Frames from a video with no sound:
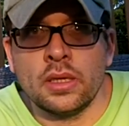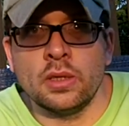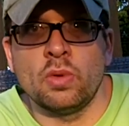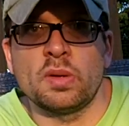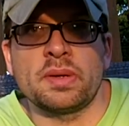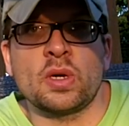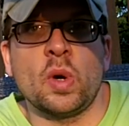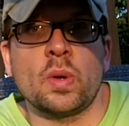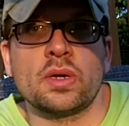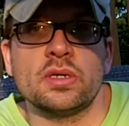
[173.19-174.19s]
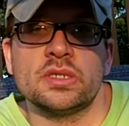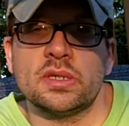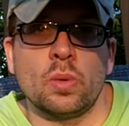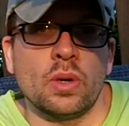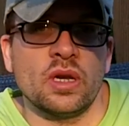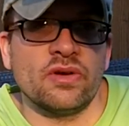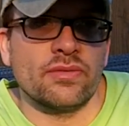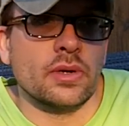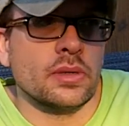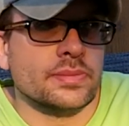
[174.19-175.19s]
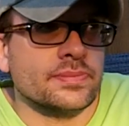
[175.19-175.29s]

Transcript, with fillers: you know, one of my coworkers or whatever